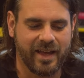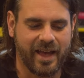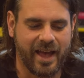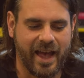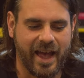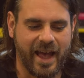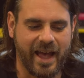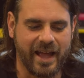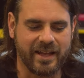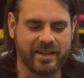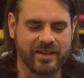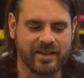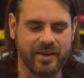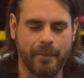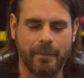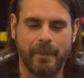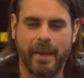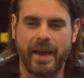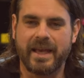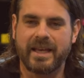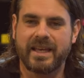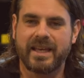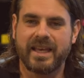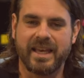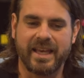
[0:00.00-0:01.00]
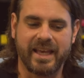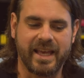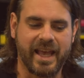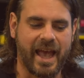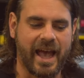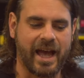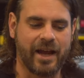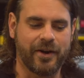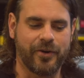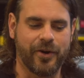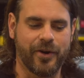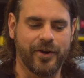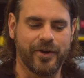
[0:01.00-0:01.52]
and making
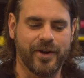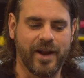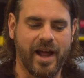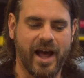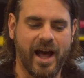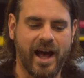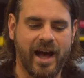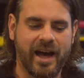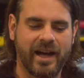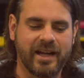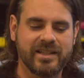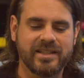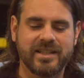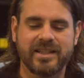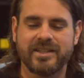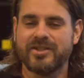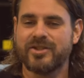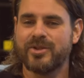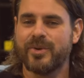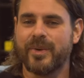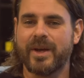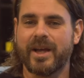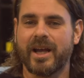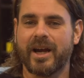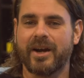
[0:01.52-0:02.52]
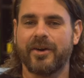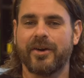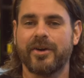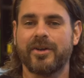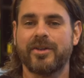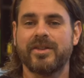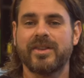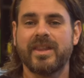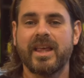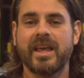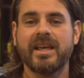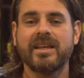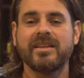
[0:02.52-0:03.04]
our own art and doing our own
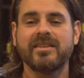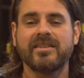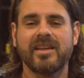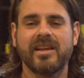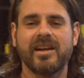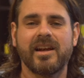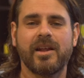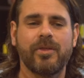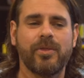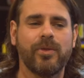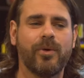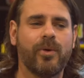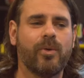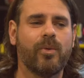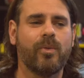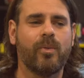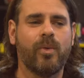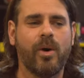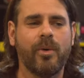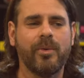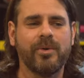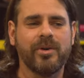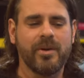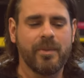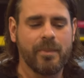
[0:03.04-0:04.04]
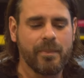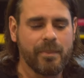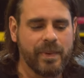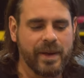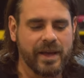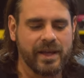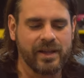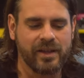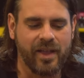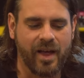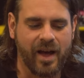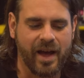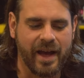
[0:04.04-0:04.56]
things. And I thought, what would it
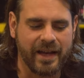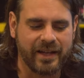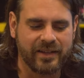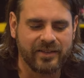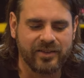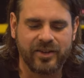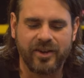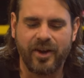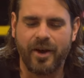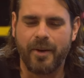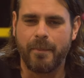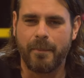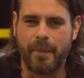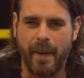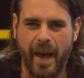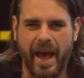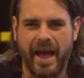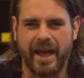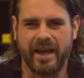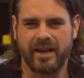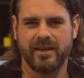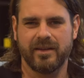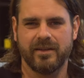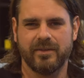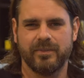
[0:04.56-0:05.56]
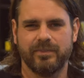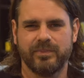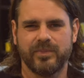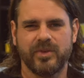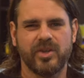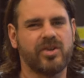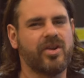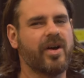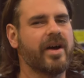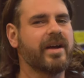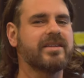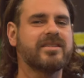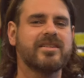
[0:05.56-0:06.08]
be like to go back to
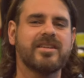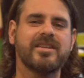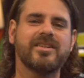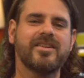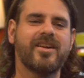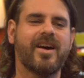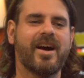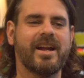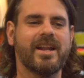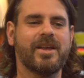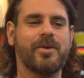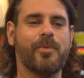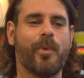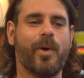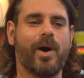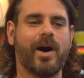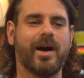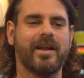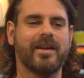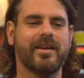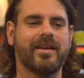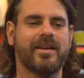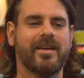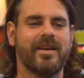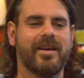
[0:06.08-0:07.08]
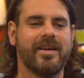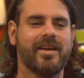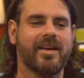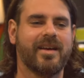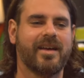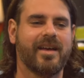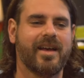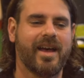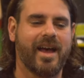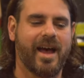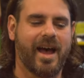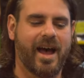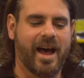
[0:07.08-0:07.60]
1991
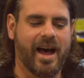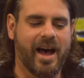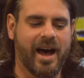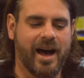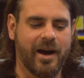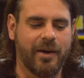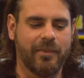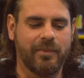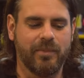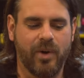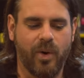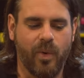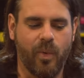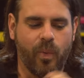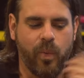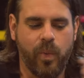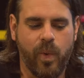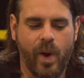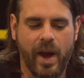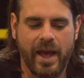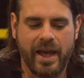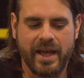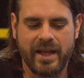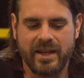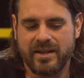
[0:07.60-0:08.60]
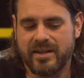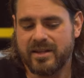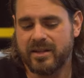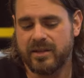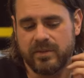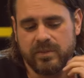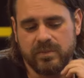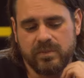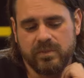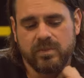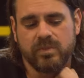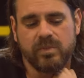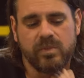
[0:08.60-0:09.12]
um, when
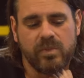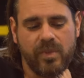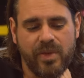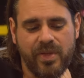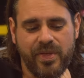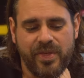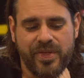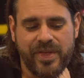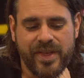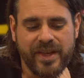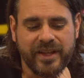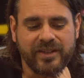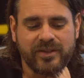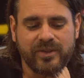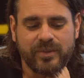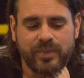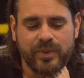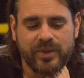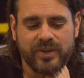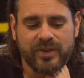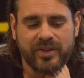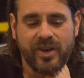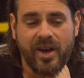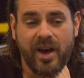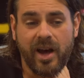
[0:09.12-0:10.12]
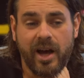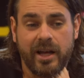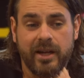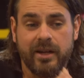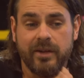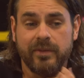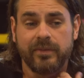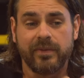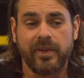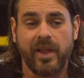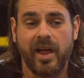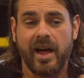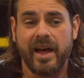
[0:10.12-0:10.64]
this was kind
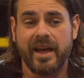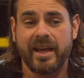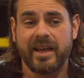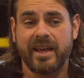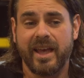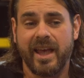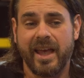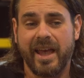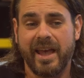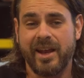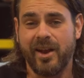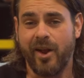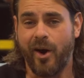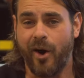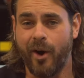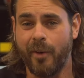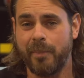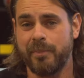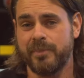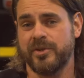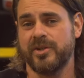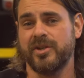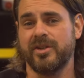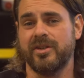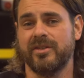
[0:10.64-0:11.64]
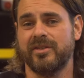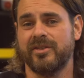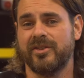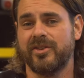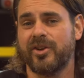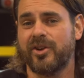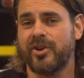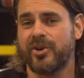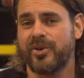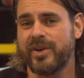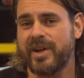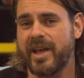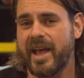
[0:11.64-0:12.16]
of like an option to
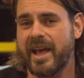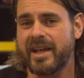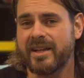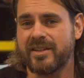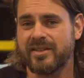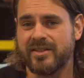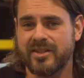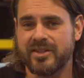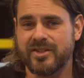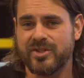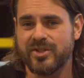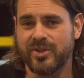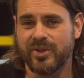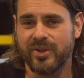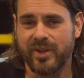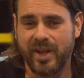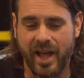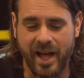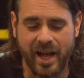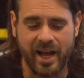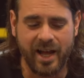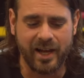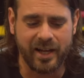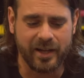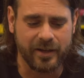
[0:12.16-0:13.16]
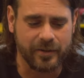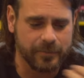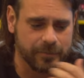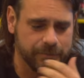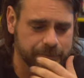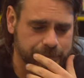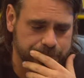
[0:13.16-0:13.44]
create digital art?